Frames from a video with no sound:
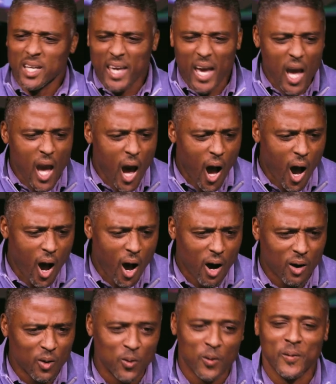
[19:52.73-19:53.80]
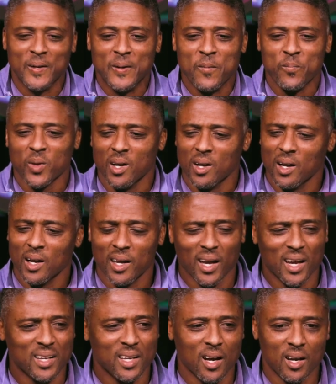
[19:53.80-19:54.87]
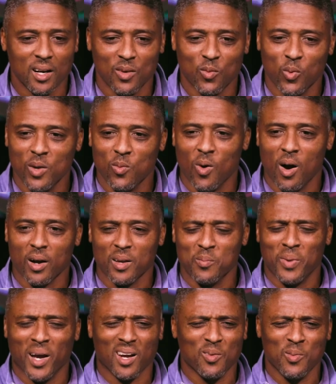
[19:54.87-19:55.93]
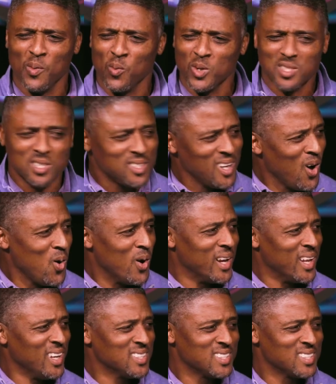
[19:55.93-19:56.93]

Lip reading: Takeo! I got down and we walking back. I'm like, what you doing?